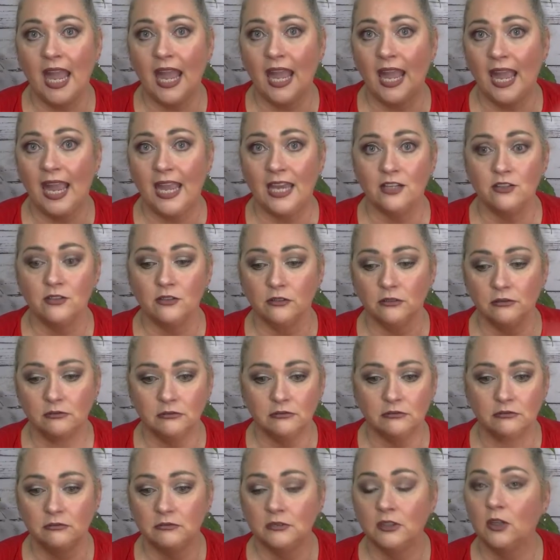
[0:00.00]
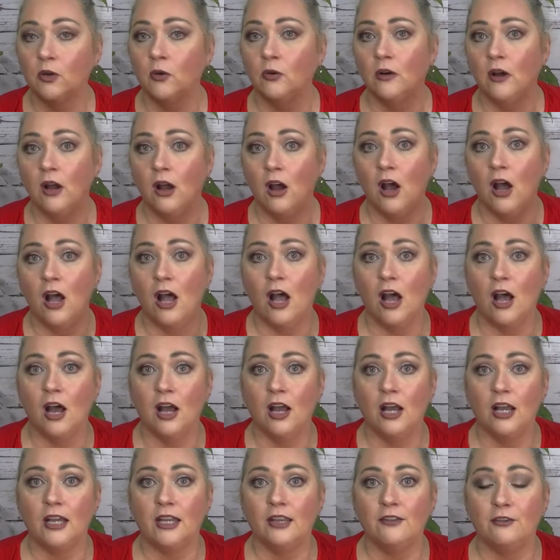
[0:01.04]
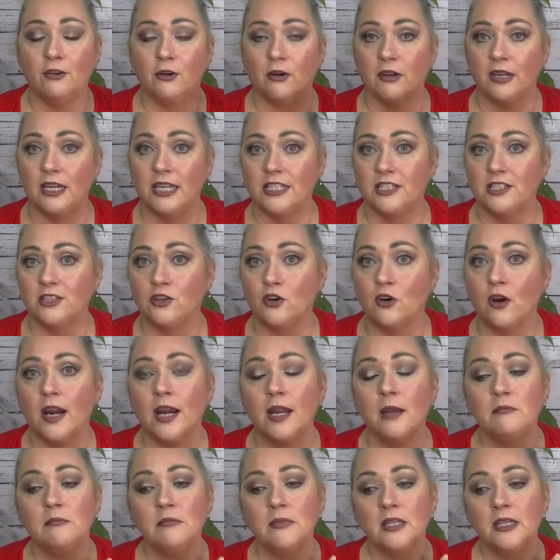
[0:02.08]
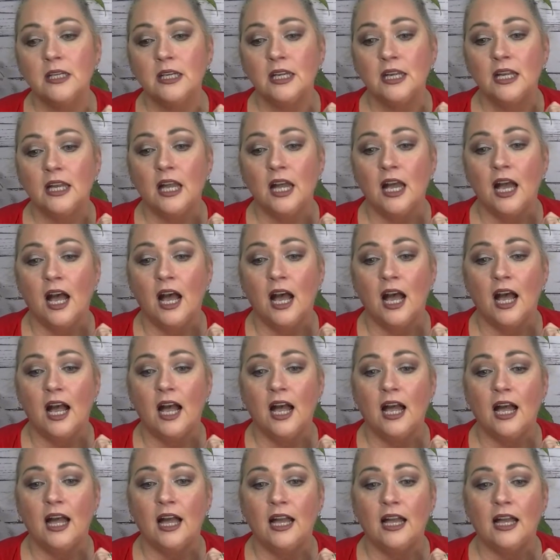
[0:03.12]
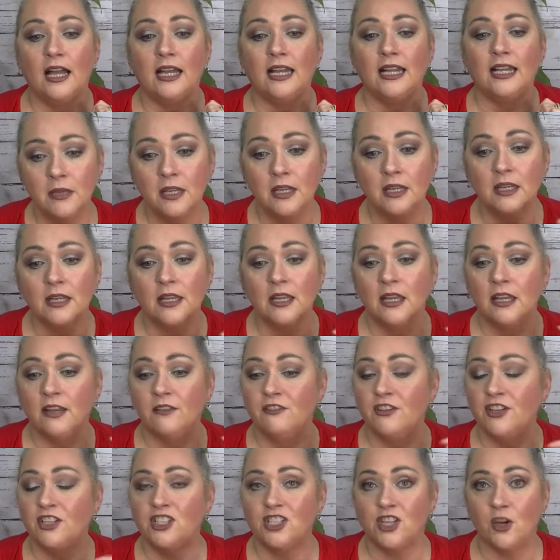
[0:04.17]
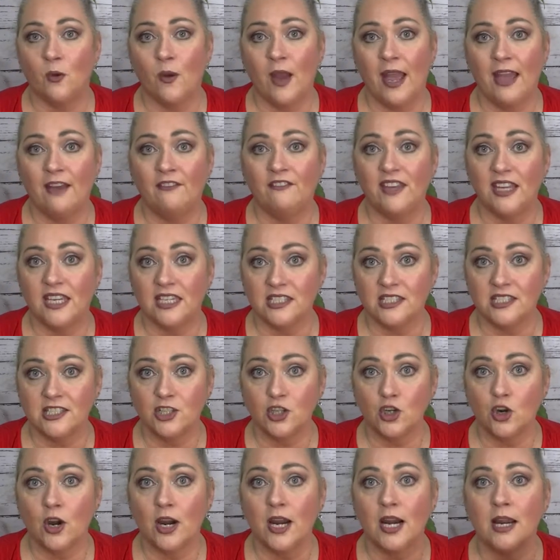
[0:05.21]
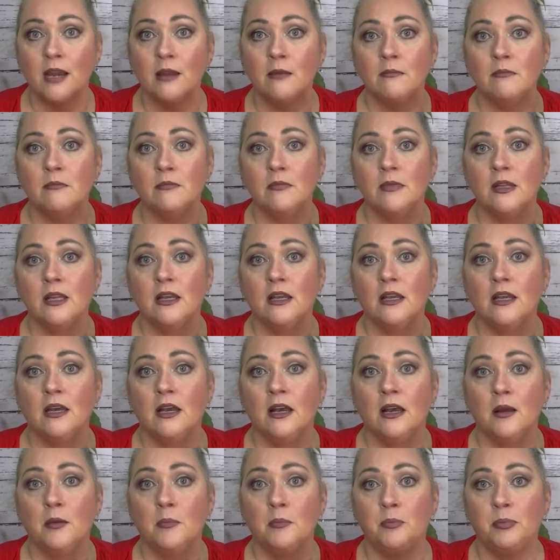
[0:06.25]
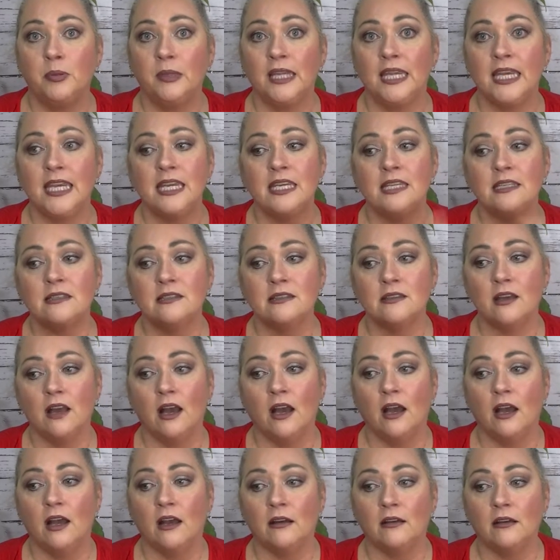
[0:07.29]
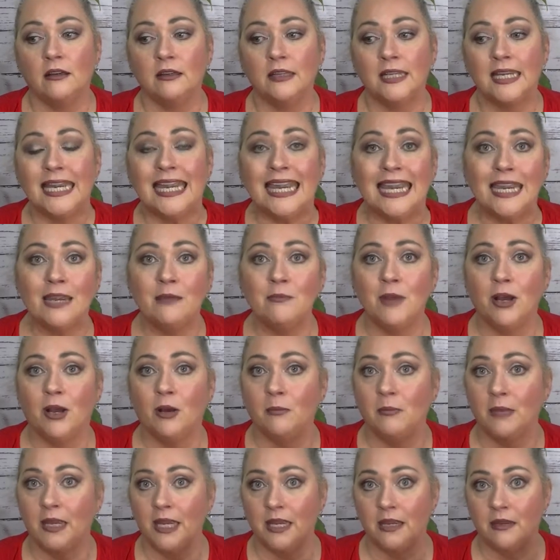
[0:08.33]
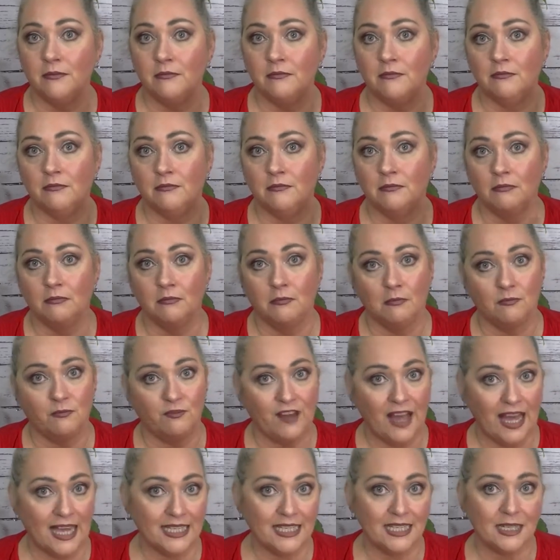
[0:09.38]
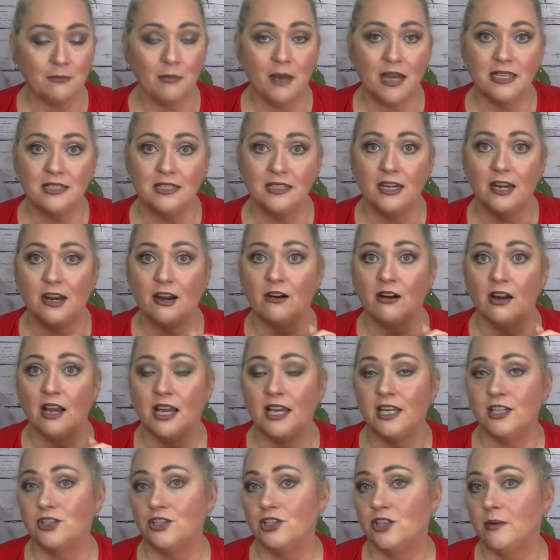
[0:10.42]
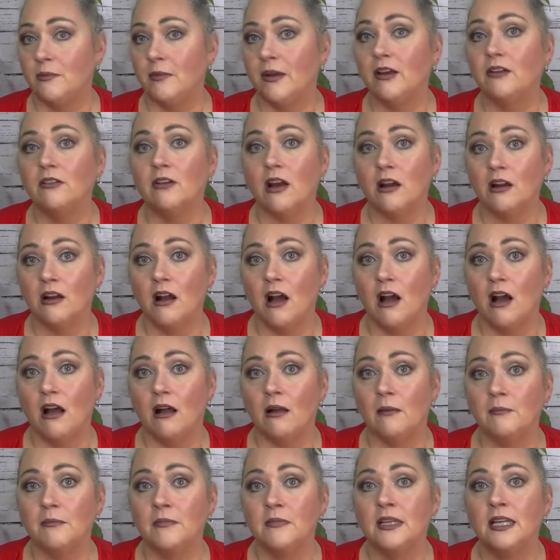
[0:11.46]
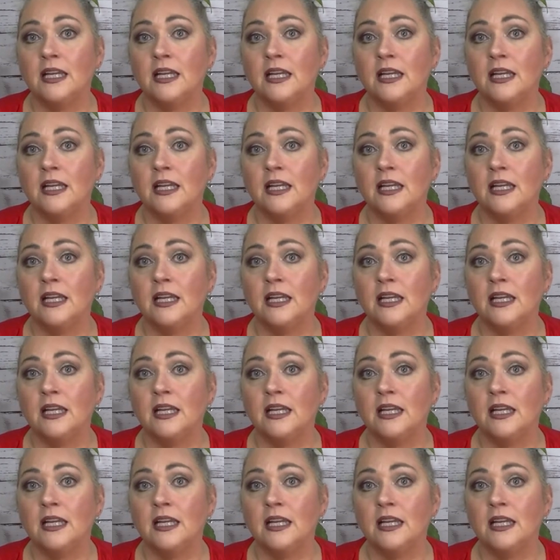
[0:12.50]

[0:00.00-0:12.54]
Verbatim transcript: handle uh, if you're on Instagram. Uh, if you don't have Instagram, please uh, email me, finding my tiara at gmail dot com,